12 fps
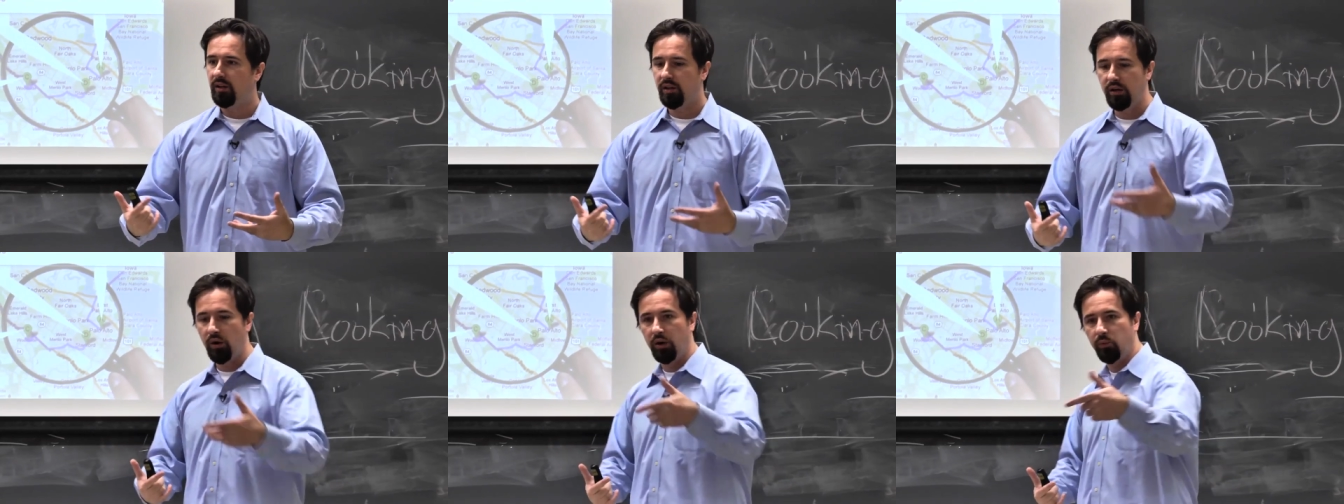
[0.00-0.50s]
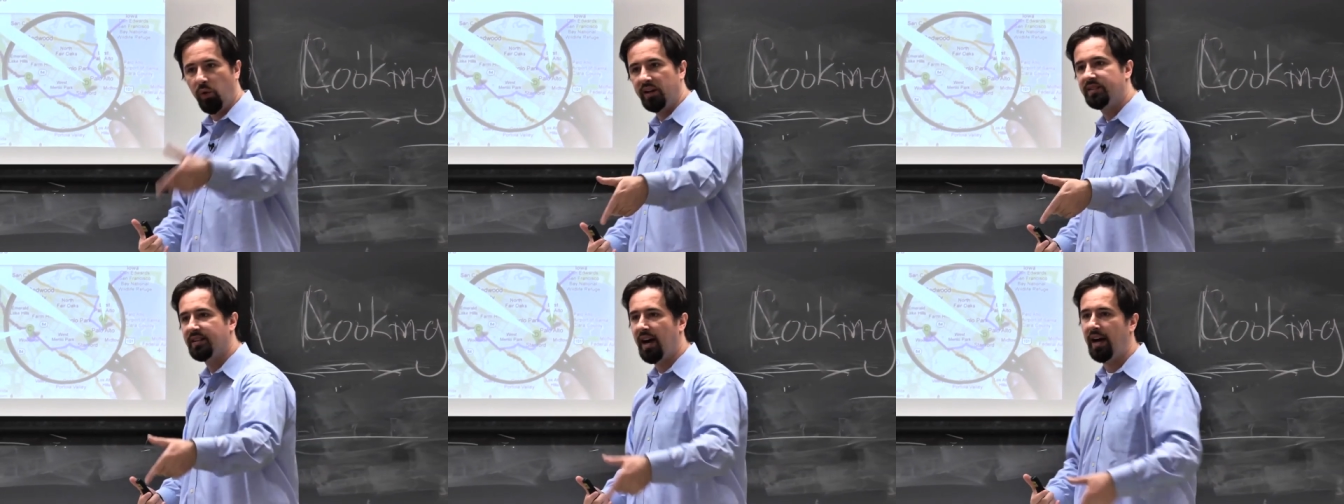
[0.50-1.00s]
you on one
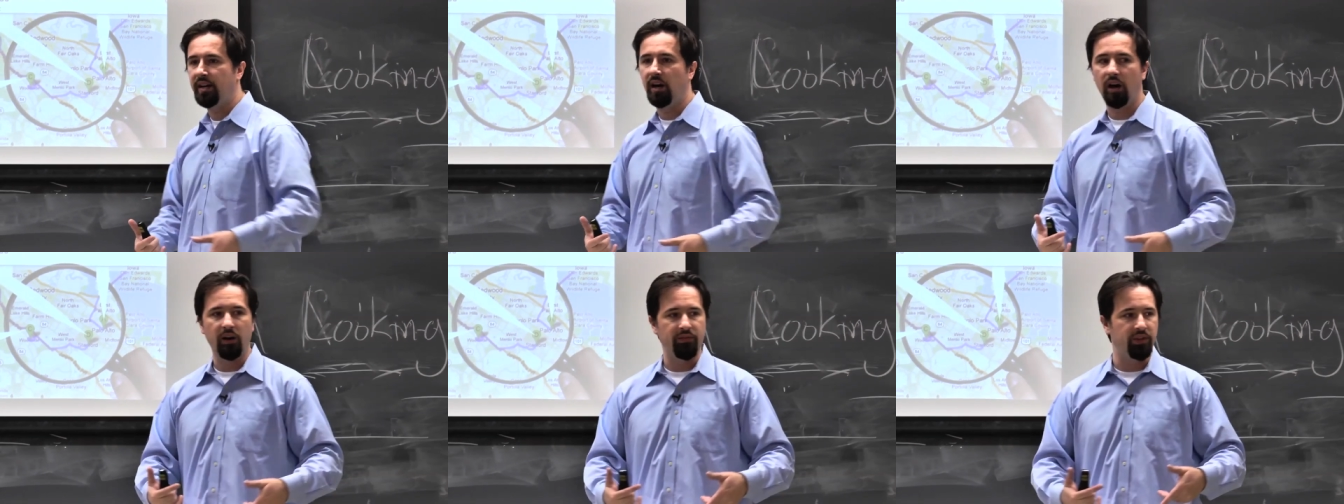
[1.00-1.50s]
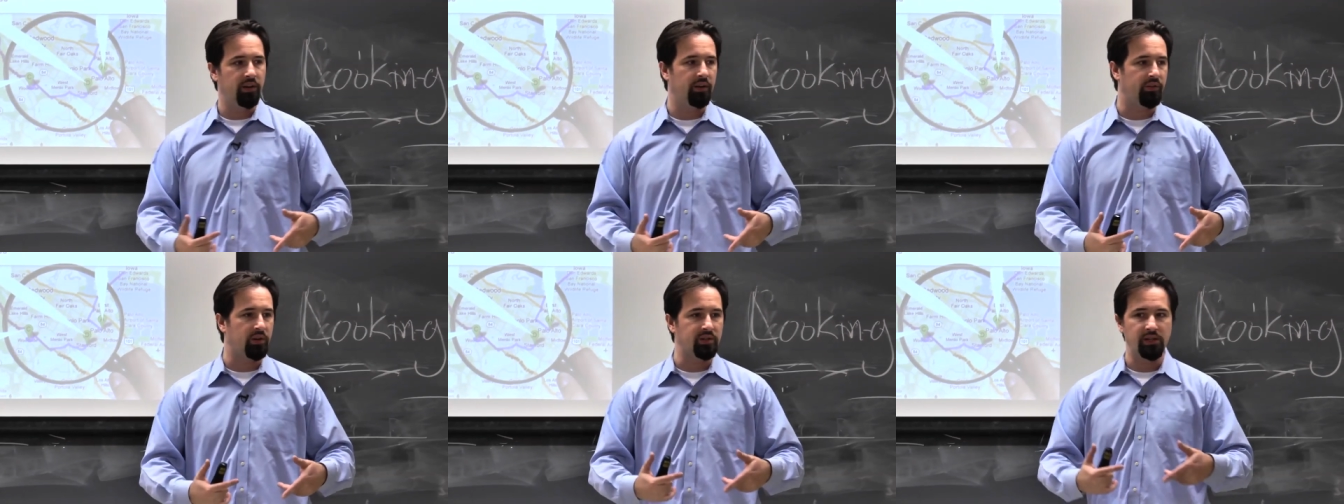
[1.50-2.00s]
side of the
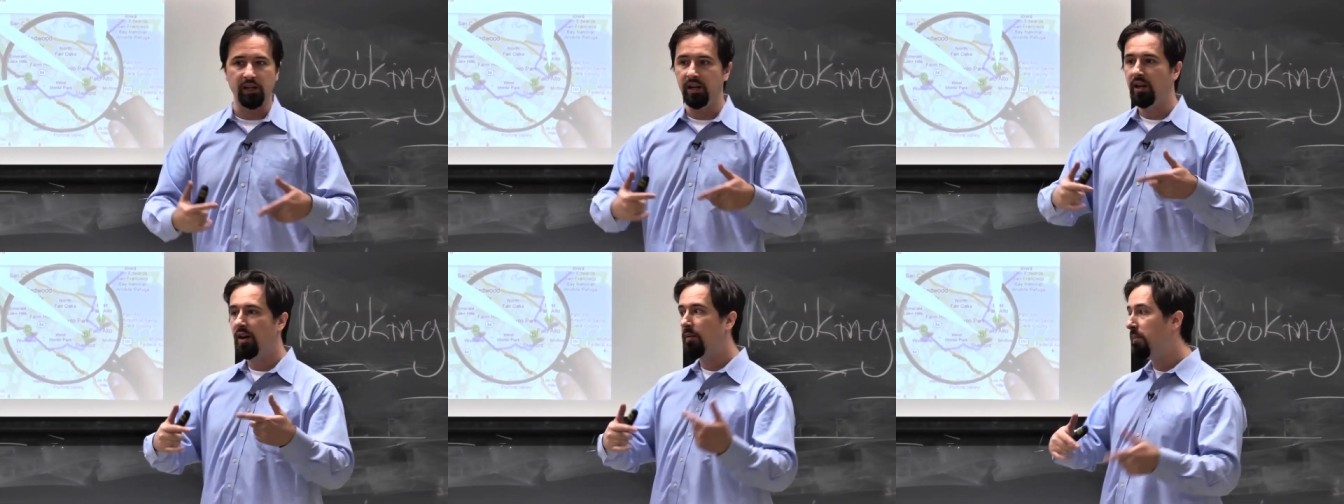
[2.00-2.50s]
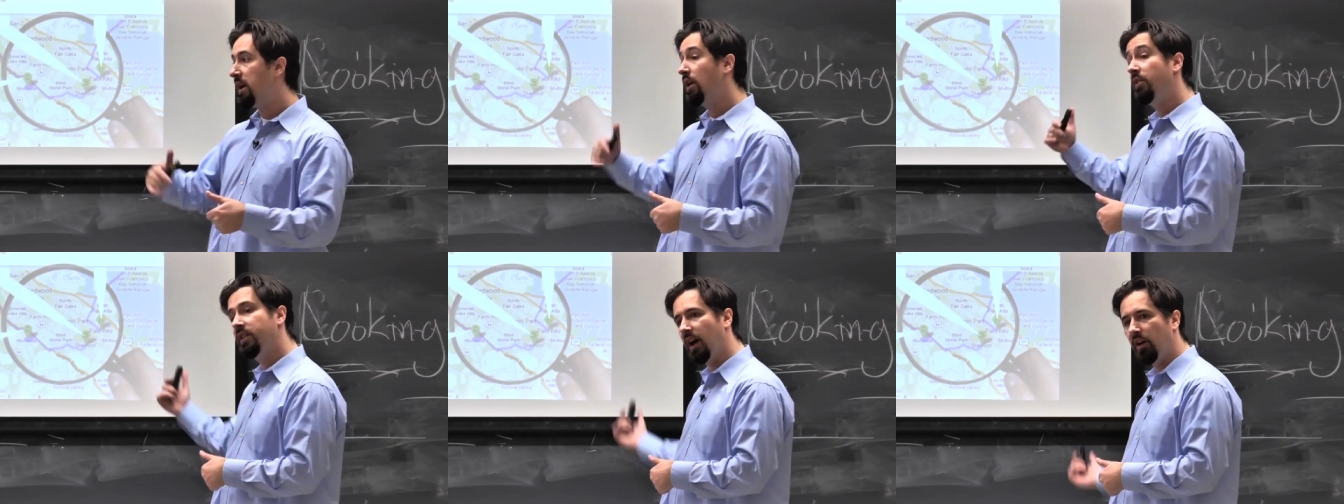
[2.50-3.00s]
university, me
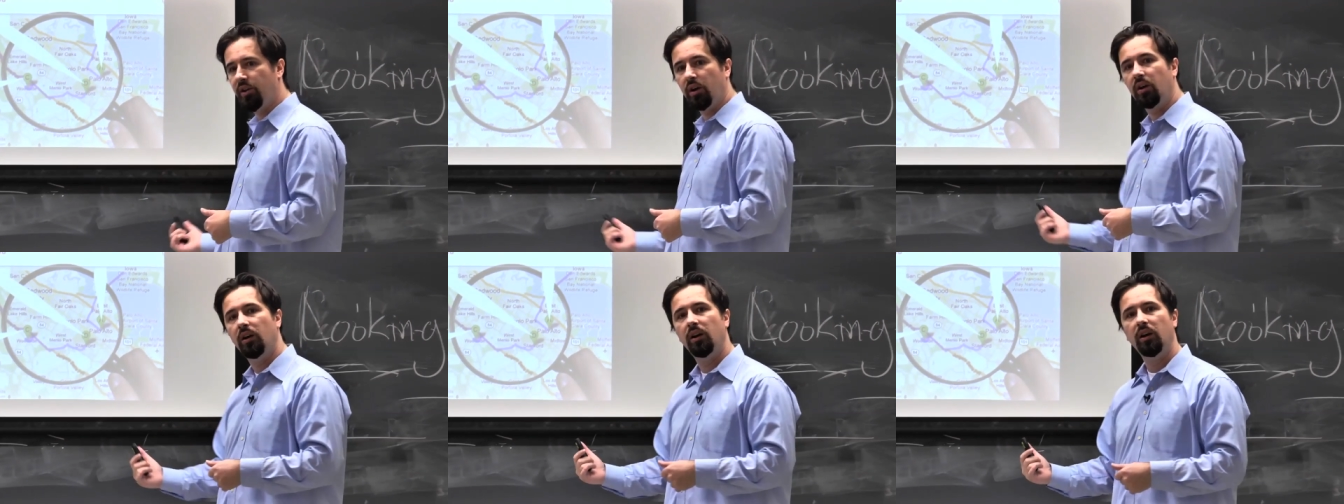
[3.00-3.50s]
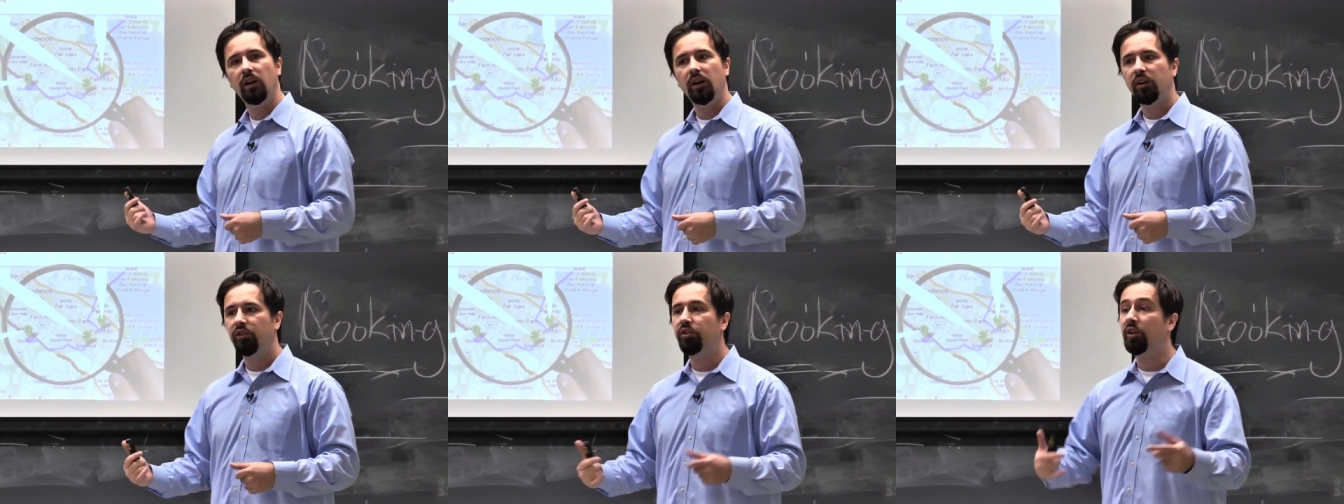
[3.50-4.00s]
on the other,
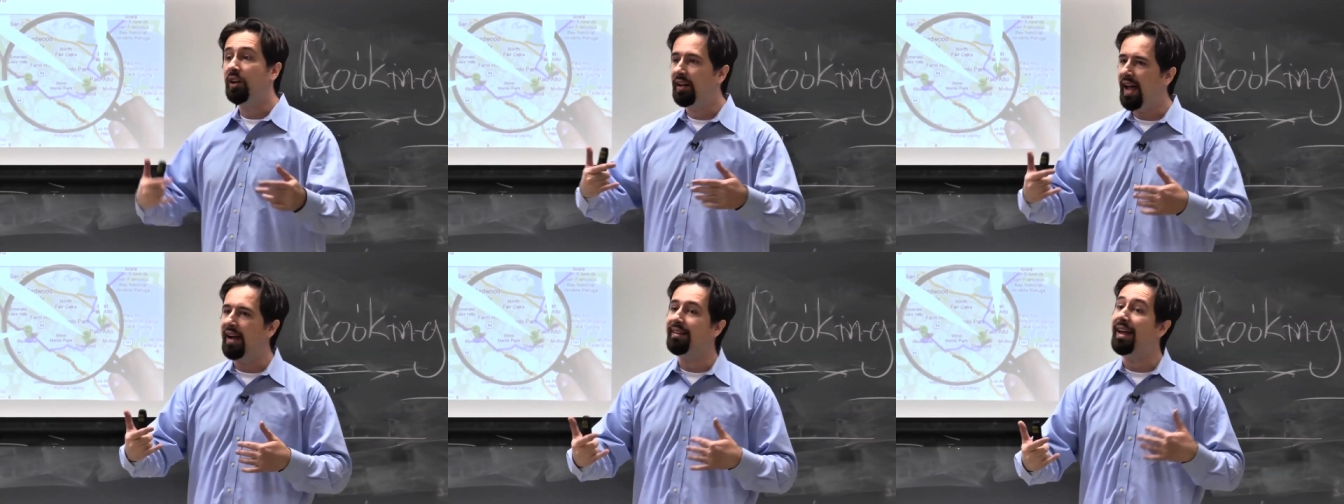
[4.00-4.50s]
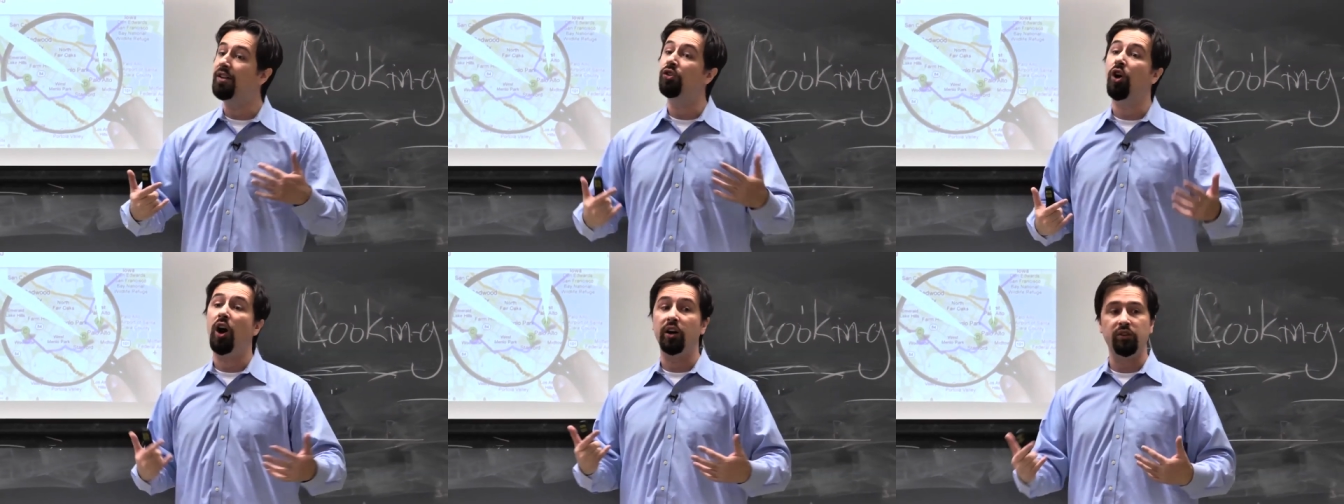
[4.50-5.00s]
to connect and
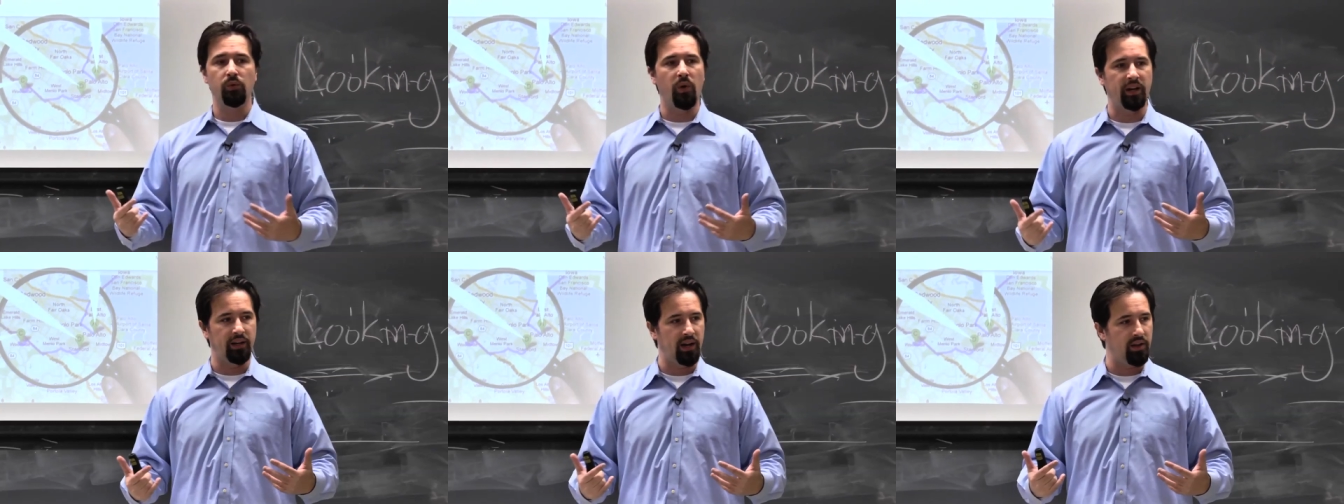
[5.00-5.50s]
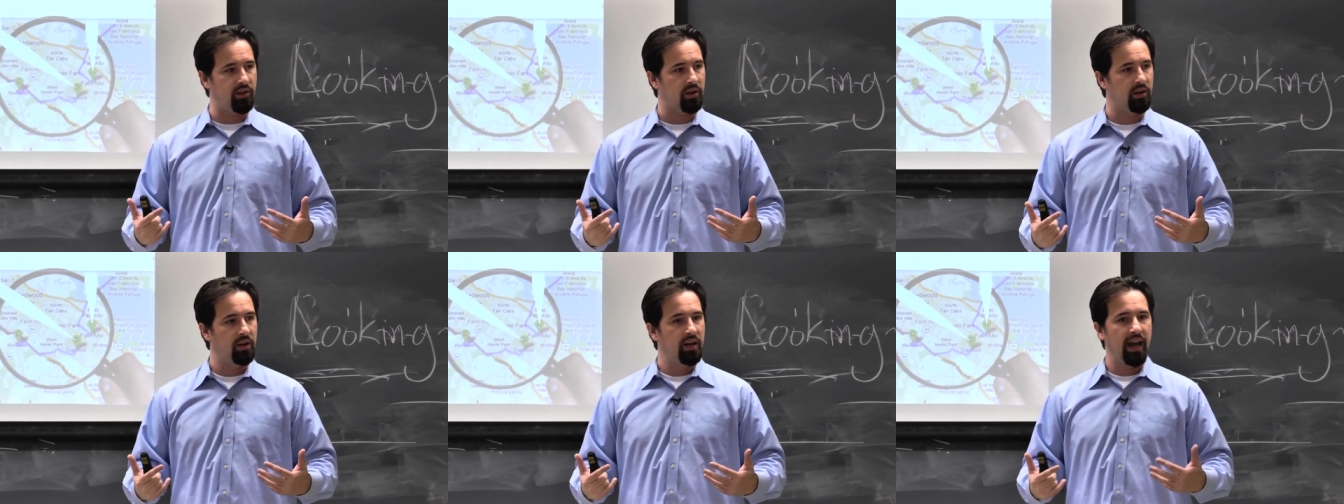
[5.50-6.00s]
talk to one another.